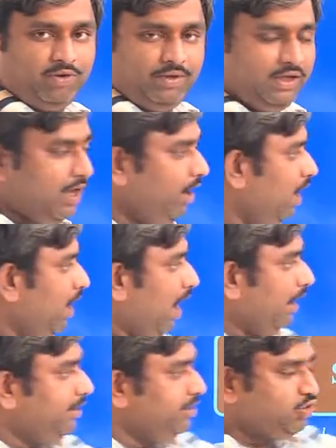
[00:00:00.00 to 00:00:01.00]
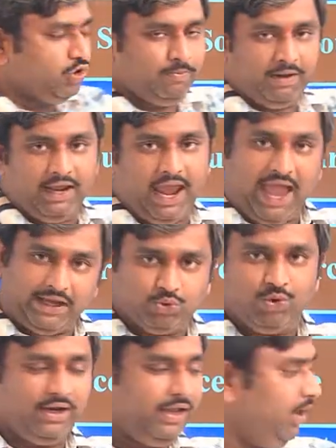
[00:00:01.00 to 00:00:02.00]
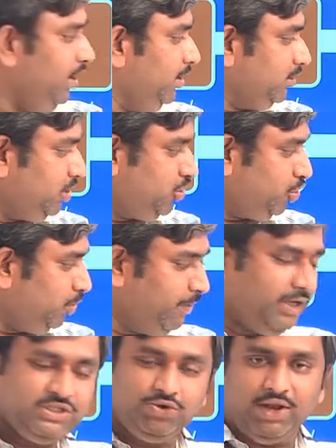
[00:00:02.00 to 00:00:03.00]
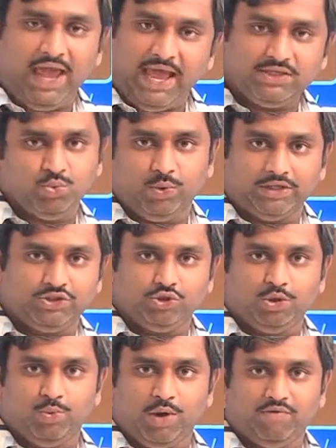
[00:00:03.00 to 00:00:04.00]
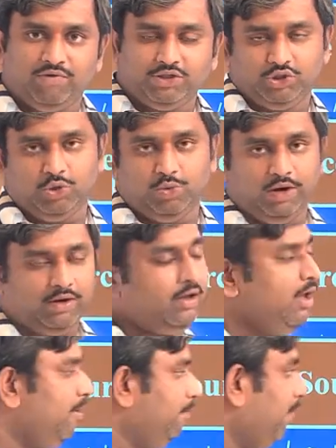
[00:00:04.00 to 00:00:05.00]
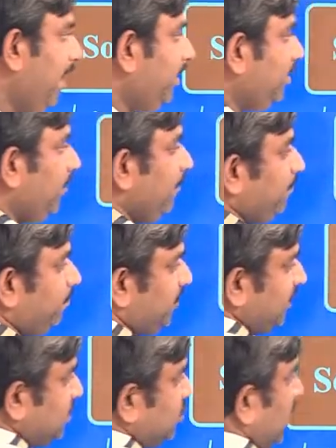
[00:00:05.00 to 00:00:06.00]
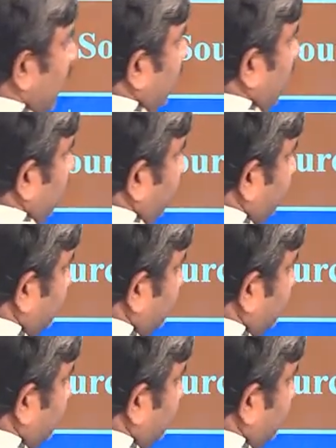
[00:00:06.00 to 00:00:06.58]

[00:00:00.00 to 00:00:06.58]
from here and it should be actually this should be received as 101101 but this channel